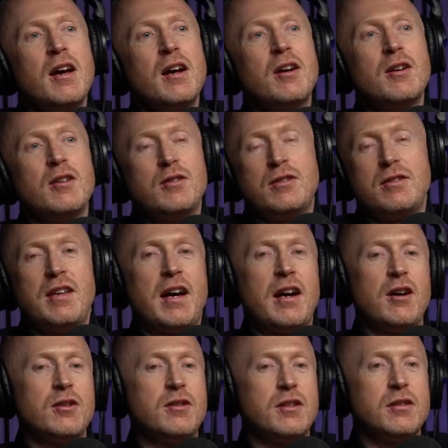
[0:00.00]
because yeah,
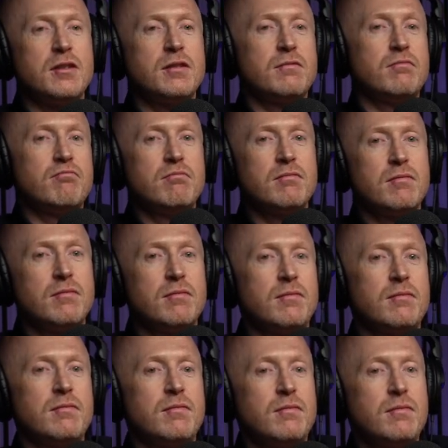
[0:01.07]
I just
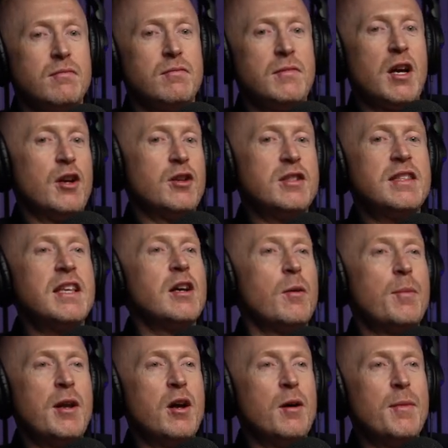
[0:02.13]
yeah, I just think I'll
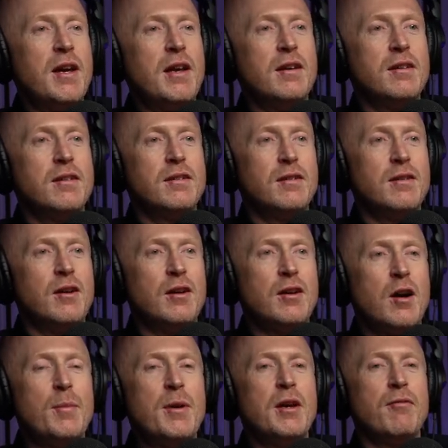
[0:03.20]
be like me. Like
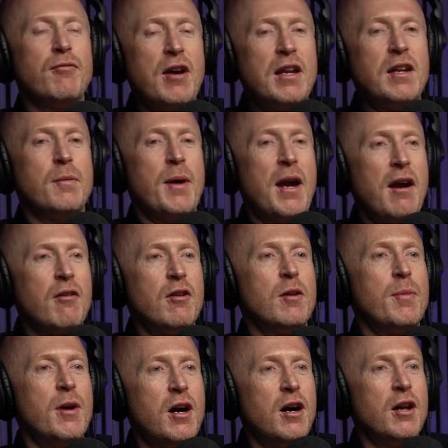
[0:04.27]
I'll be a friend, a parent, a
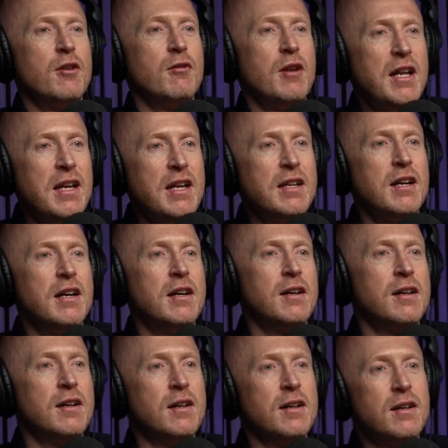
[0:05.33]
partner, a leader,
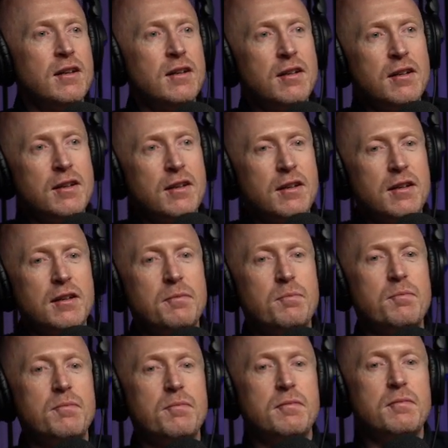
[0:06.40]
uh,
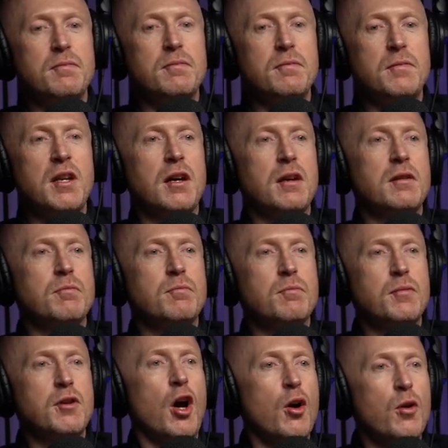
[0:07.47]
you know,
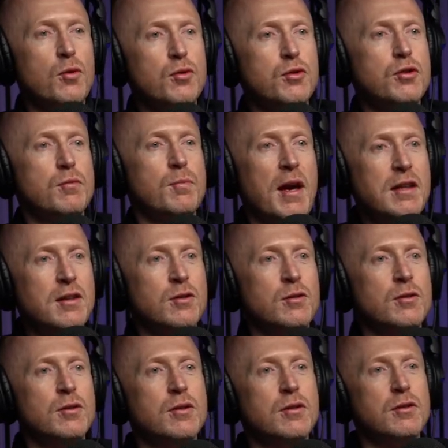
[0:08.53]
coach,
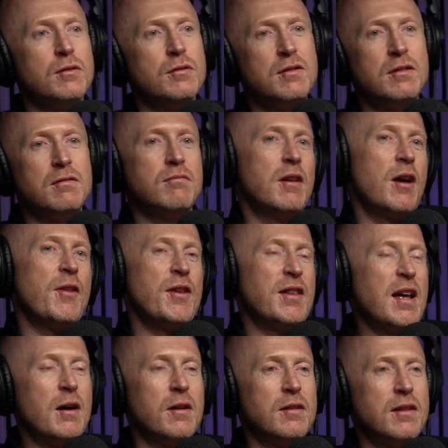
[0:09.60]
mentor. I think
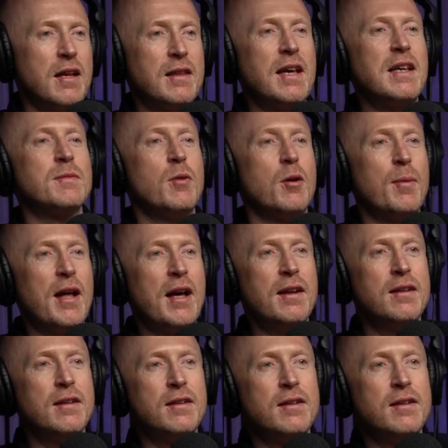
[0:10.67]
that, that that's my plan.